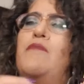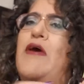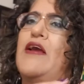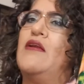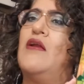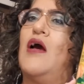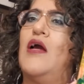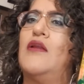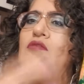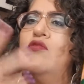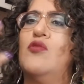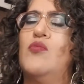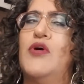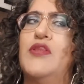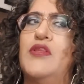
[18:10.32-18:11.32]
PEG 9 is
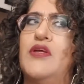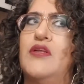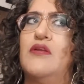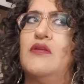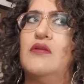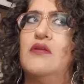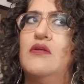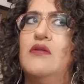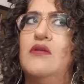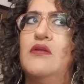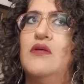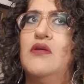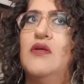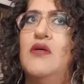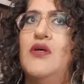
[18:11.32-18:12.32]
the one that
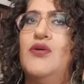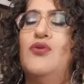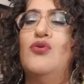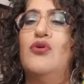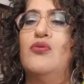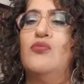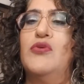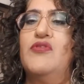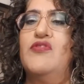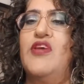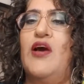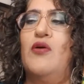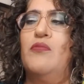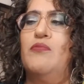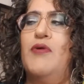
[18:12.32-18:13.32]
you can rinse
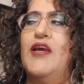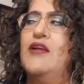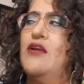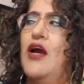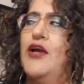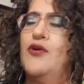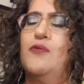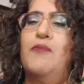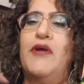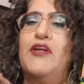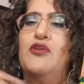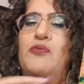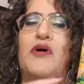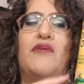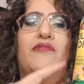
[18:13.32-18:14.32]
out. PEG 9 or
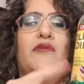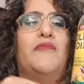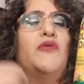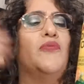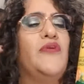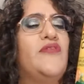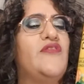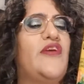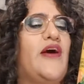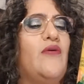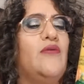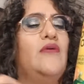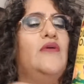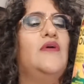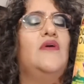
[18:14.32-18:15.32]
PEG 12 can be rinsed
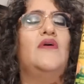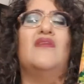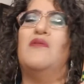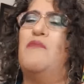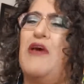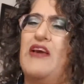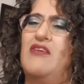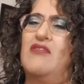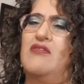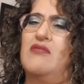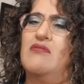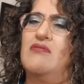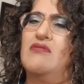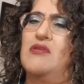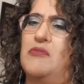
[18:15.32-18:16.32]
out. The PEGs
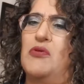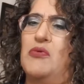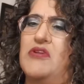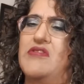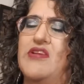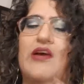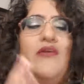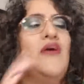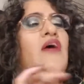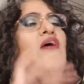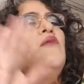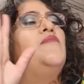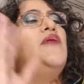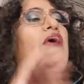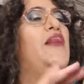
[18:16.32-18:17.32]
can be rinsed out.
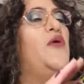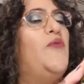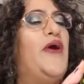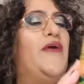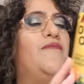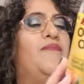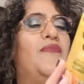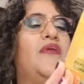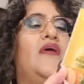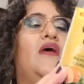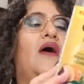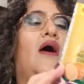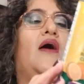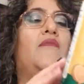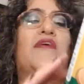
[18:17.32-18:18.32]
But anyway,
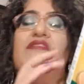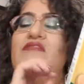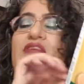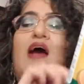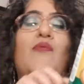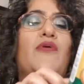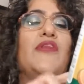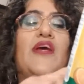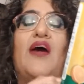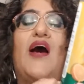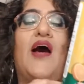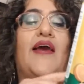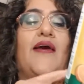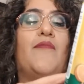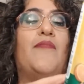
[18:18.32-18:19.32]
it's not really
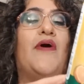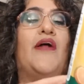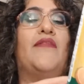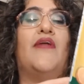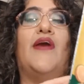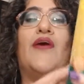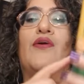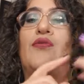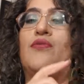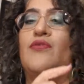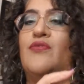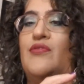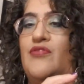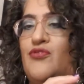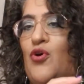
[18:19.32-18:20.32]
high up on there.
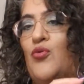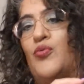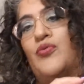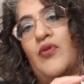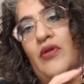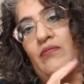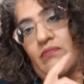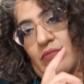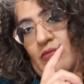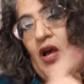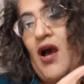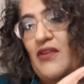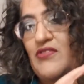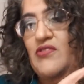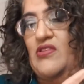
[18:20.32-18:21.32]
So
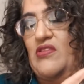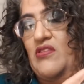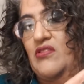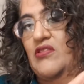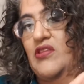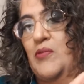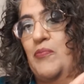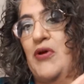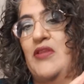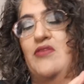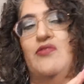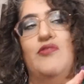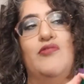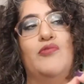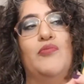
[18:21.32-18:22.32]
obviously the slip on
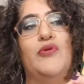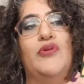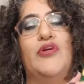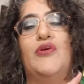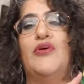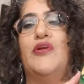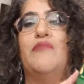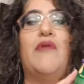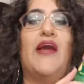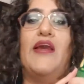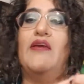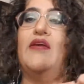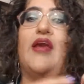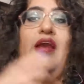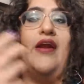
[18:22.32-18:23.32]
this is really good.
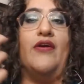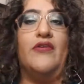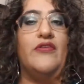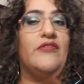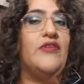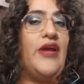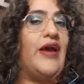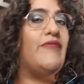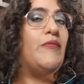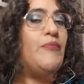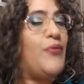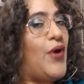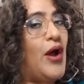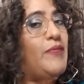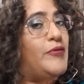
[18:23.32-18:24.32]
My hair doesn't have a
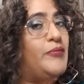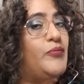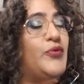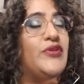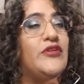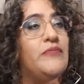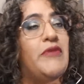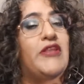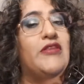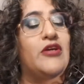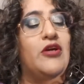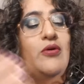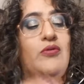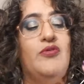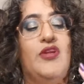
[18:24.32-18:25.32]
problem with
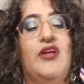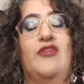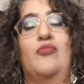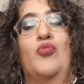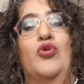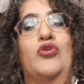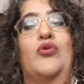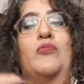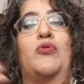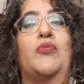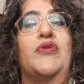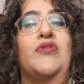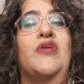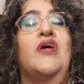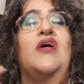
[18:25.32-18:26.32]
dimethicones. It has more trouble
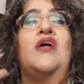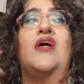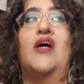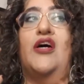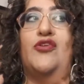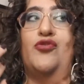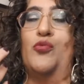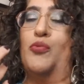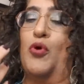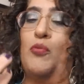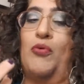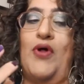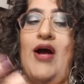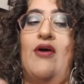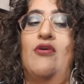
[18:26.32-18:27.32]
with
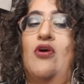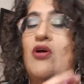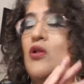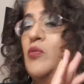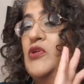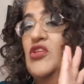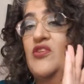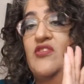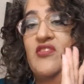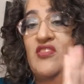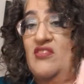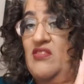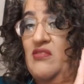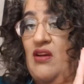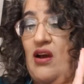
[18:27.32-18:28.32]
isopropyl alcohol, which this
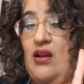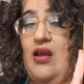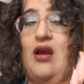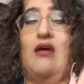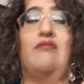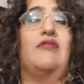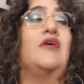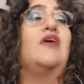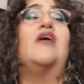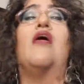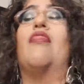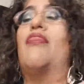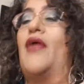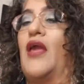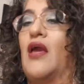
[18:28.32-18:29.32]
does not have.
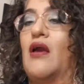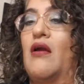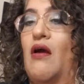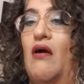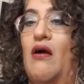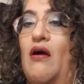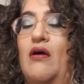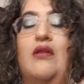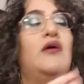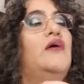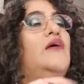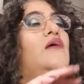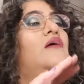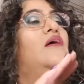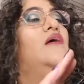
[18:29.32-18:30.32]
Thank
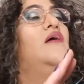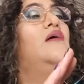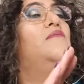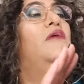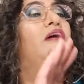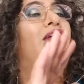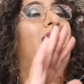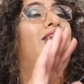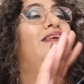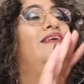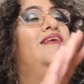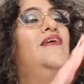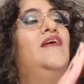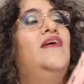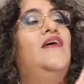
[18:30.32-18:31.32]

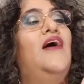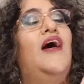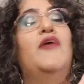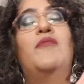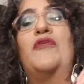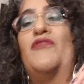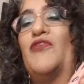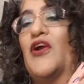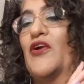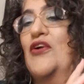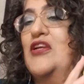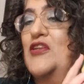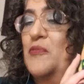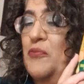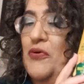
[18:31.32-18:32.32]
God. I'd be
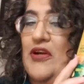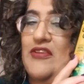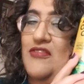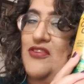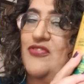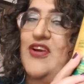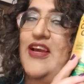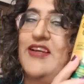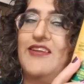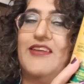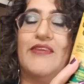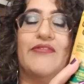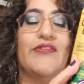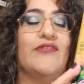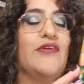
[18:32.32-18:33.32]
very depressed if I had to
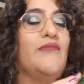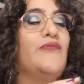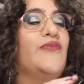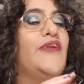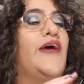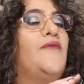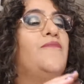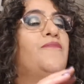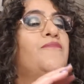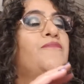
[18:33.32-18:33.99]
give this up for that.